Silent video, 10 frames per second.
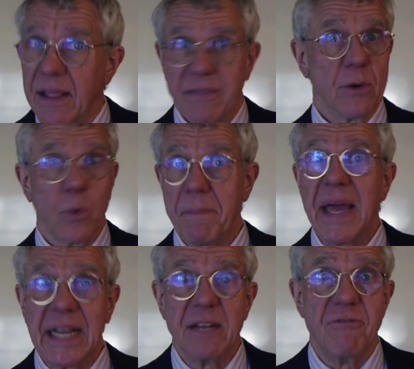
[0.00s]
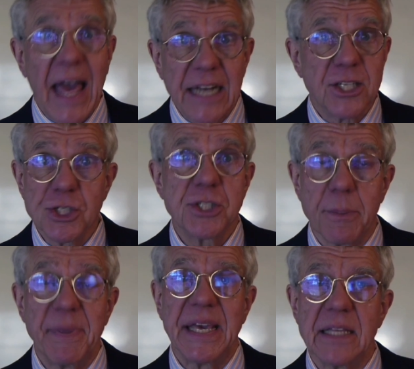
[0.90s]
There were many advantages to
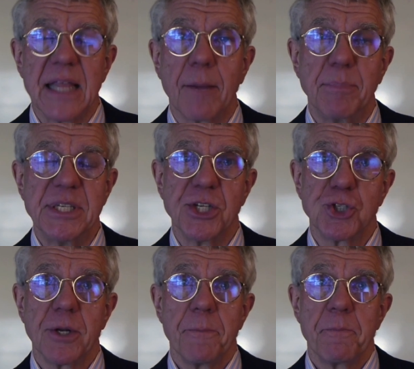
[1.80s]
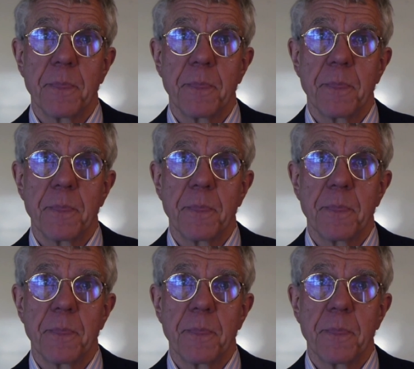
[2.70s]
being in that position,